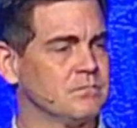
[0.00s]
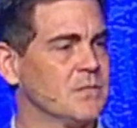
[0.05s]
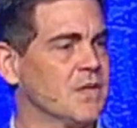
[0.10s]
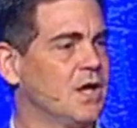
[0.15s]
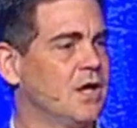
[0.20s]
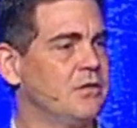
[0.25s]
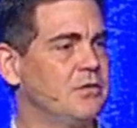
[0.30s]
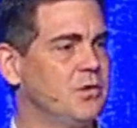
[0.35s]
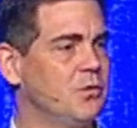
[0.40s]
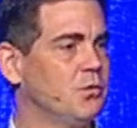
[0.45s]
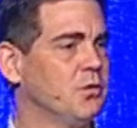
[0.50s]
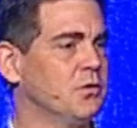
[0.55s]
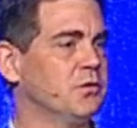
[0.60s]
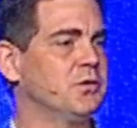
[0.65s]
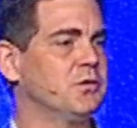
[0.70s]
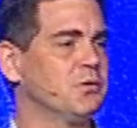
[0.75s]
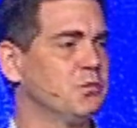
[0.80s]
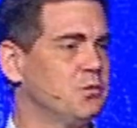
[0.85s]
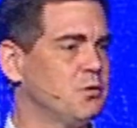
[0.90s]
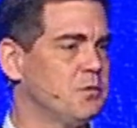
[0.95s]
And then we
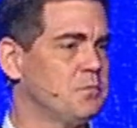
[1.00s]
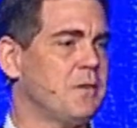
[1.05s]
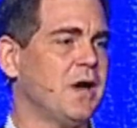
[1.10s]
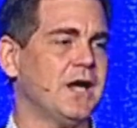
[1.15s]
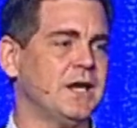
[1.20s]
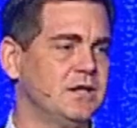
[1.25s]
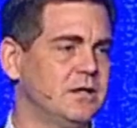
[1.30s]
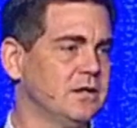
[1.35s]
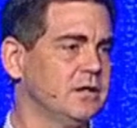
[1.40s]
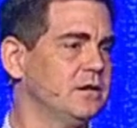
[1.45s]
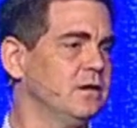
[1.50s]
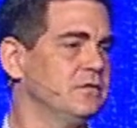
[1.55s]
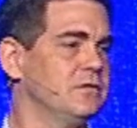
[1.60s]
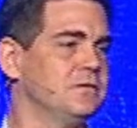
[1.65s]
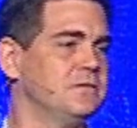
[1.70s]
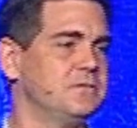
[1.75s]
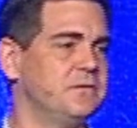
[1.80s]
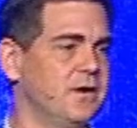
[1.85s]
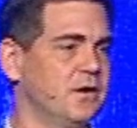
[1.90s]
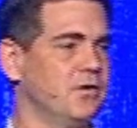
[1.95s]
were reminded of the
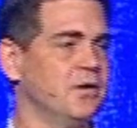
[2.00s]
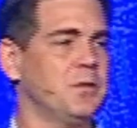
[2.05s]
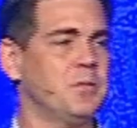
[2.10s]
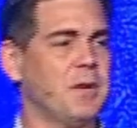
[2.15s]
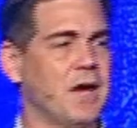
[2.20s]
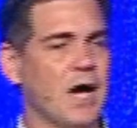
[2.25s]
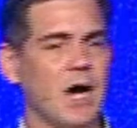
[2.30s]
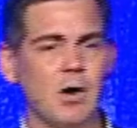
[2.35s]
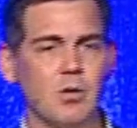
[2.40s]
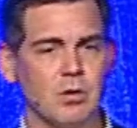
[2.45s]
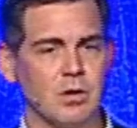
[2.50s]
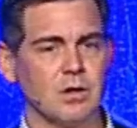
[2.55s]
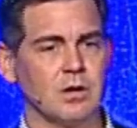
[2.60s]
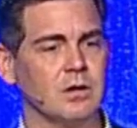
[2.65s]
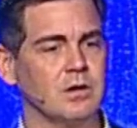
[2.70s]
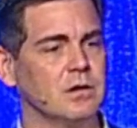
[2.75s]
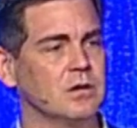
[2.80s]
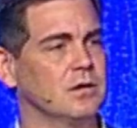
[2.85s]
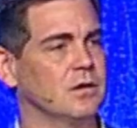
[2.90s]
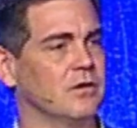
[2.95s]
very power
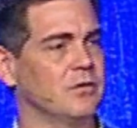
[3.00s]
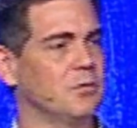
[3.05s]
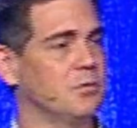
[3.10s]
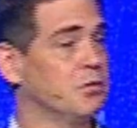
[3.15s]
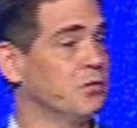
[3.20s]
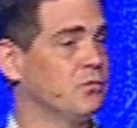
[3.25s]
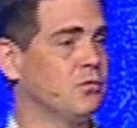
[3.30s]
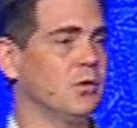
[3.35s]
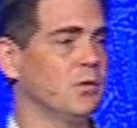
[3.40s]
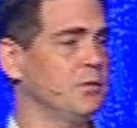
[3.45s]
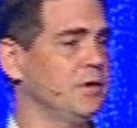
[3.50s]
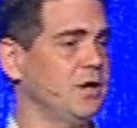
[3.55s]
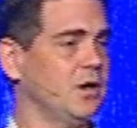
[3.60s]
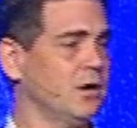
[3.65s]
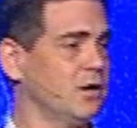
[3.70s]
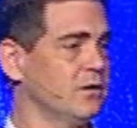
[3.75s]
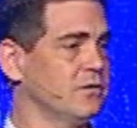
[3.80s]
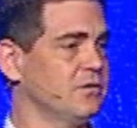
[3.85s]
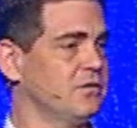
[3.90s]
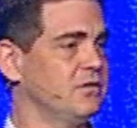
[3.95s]
of the performing
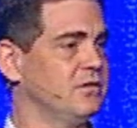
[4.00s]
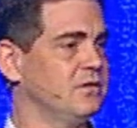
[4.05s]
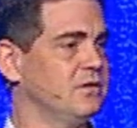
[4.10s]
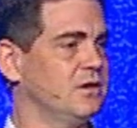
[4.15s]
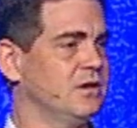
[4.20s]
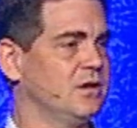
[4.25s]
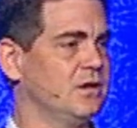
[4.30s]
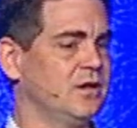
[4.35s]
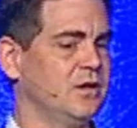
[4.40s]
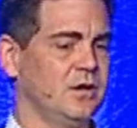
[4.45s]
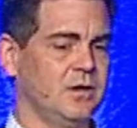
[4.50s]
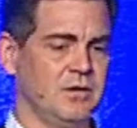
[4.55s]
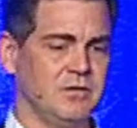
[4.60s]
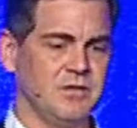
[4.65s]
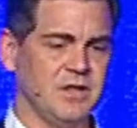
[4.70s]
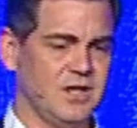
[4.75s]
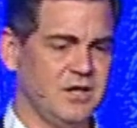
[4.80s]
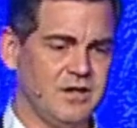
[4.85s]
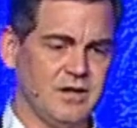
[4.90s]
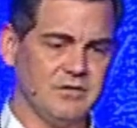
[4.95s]
arts,
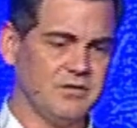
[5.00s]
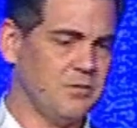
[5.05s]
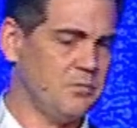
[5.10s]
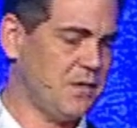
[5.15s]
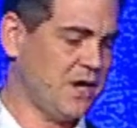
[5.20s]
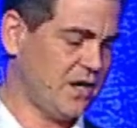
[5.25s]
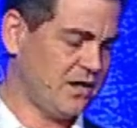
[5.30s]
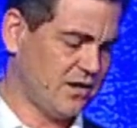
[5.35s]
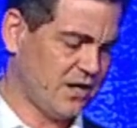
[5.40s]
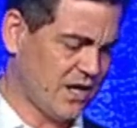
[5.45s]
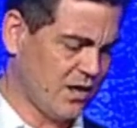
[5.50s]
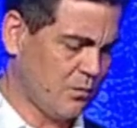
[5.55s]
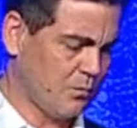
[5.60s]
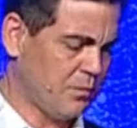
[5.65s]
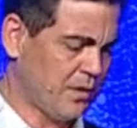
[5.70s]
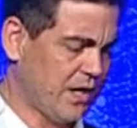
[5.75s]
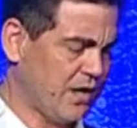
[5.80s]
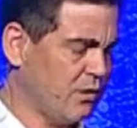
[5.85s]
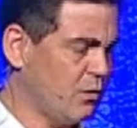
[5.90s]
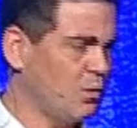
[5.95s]
that it doesn't matter how
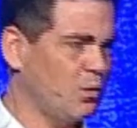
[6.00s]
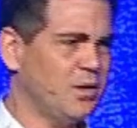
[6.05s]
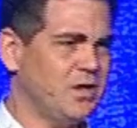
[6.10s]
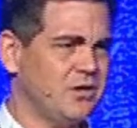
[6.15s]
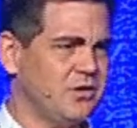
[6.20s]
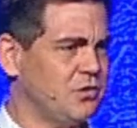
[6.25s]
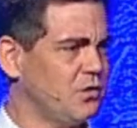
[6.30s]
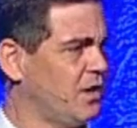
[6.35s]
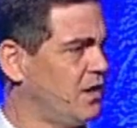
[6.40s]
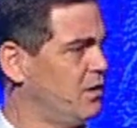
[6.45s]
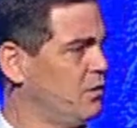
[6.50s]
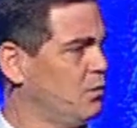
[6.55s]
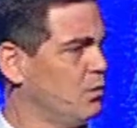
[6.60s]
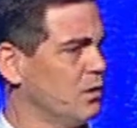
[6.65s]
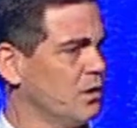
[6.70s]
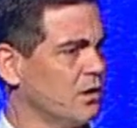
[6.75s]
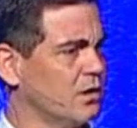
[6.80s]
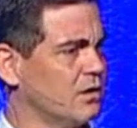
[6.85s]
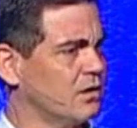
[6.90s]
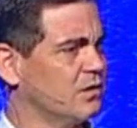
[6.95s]
bad a week you had at
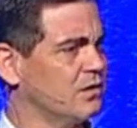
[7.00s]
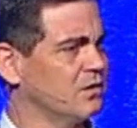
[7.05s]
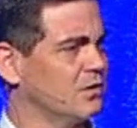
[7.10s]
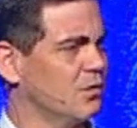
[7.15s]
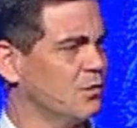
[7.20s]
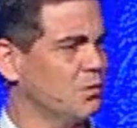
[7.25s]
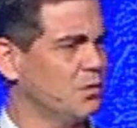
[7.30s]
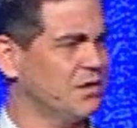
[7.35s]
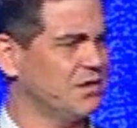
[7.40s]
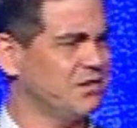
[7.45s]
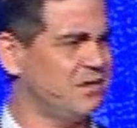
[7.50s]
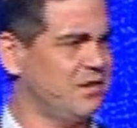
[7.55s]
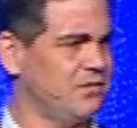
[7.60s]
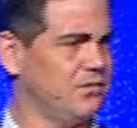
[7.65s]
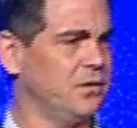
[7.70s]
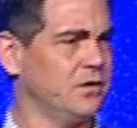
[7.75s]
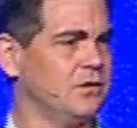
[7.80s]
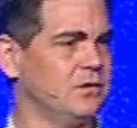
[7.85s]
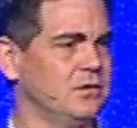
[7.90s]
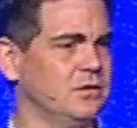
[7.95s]
work, or what
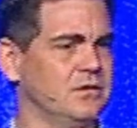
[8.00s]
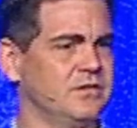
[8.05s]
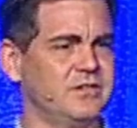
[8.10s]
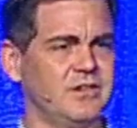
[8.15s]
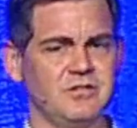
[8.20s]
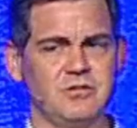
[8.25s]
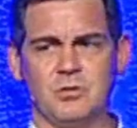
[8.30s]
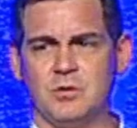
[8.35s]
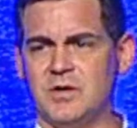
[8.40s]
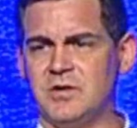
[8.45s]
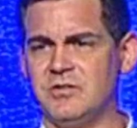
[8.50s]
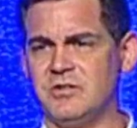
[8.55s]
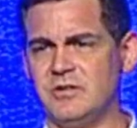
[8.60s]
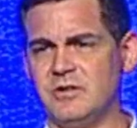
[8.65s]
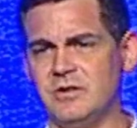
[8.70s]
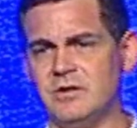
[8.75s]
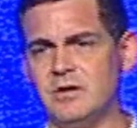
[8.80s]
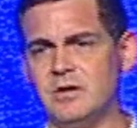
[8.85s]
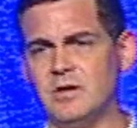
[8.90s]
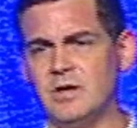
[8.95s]
difficult
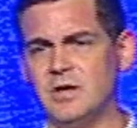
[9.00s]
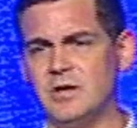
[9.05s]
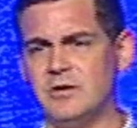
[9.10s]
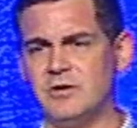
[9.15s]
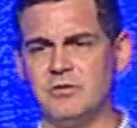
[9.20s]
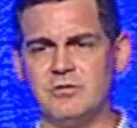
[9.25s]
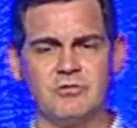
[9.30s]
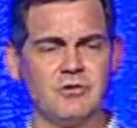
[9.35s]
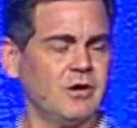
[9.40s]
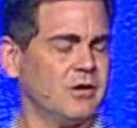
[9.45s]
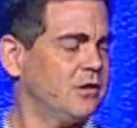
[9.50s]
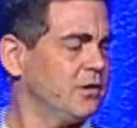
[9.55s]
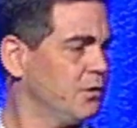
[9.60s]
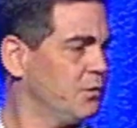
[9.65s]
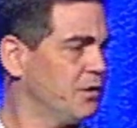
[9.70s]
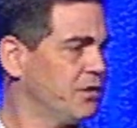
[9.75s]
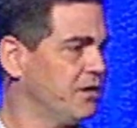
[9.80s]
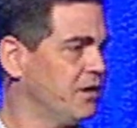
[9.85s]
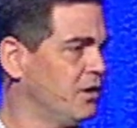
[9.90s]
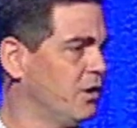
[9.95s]
situation you're struggling
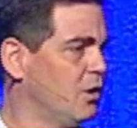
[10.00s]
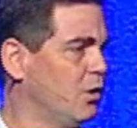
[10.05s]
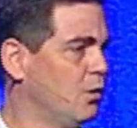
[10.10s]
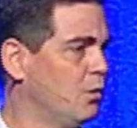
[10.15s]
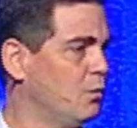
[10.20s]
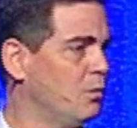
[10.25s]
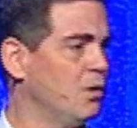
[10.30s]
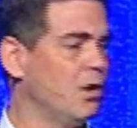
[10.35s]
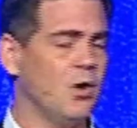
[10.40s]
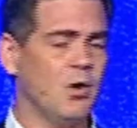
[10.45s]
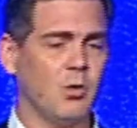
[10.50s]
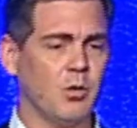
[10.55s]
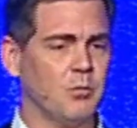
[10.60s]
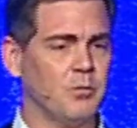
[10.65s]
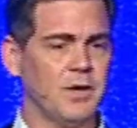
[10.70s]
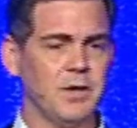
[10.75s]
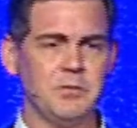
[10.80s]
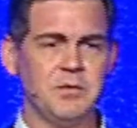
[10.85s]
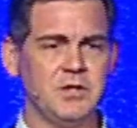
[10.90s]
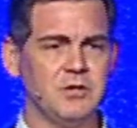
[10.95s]
with at home, or
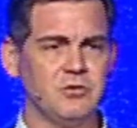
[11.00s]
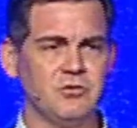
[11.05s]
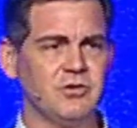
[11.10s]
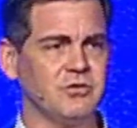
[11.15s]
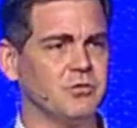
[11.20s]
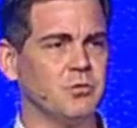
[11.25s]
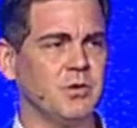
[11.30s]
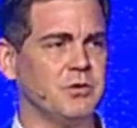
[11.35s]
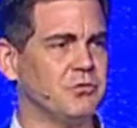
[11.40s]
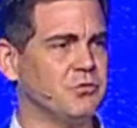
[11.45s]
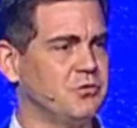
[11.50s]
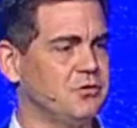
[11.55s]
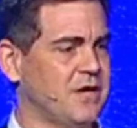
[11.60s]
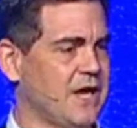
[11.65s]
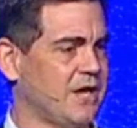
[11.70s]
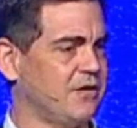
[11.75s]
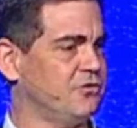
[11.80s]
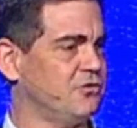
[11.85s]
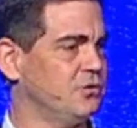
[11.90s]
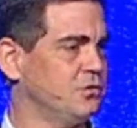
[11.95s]
maybe you just went through
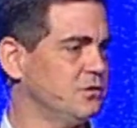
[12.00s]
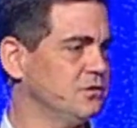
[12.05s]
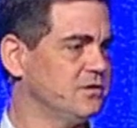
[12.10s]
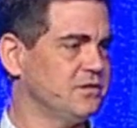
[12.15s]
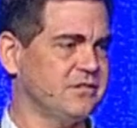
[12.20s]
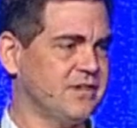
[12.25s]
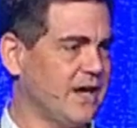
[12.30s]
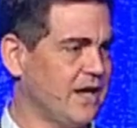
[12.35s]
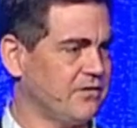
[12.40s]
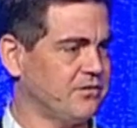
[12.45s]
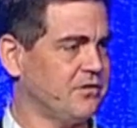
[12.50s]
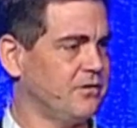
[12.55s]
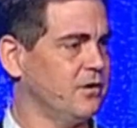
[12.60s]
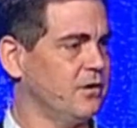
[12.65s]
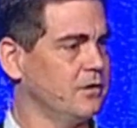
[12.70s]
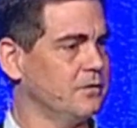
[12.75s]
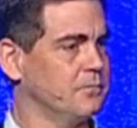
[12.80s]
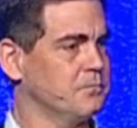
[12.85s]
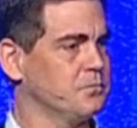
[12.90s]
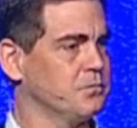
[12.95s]
natural disaster.